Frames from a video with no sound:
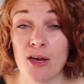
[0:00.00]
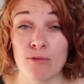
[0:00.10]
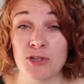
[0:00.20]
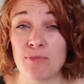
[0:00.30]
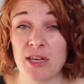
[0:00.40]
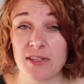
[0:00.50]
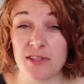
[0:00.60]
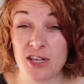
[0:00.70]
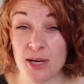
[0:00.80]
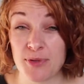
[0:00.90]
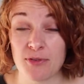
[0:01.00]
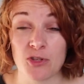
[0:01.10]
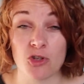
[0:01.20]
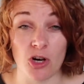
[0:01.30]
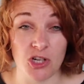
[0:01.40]
which means in terms of
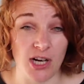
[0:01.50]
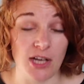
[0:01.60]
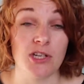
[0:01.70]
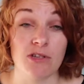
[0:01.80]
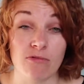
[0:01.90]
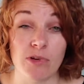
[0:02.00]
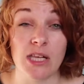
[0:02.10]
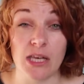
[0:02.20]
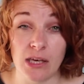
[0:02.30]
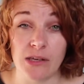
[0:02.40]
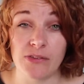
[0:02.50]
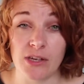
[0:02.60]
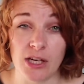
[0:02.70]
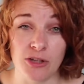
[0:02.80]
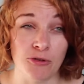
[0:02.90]
construction actually it's really
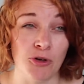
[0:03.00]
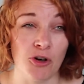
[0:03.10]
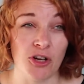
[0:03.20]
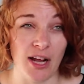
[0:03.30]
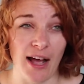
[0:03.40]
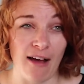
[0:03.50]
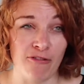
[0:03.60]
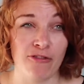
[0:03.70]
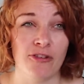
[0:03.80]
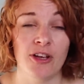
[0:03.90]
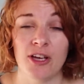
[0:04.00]
easy and you're not going to have